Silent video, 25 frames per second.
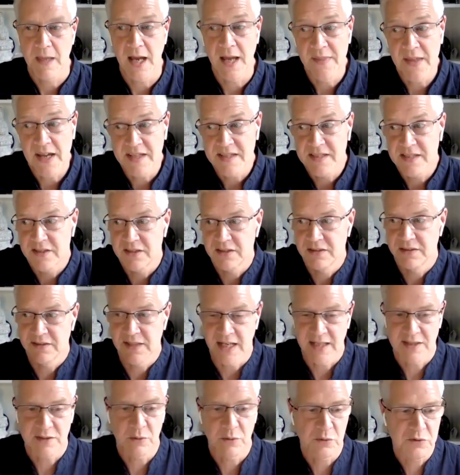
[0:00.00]

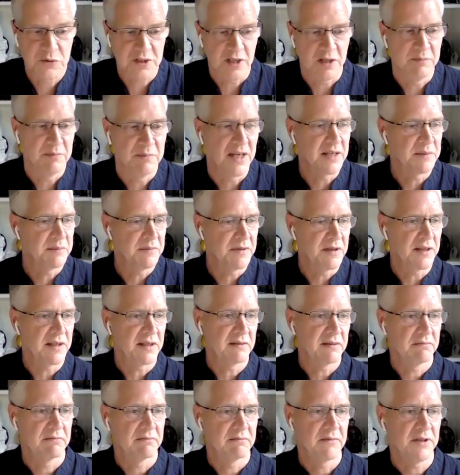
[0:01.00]
that's also made me,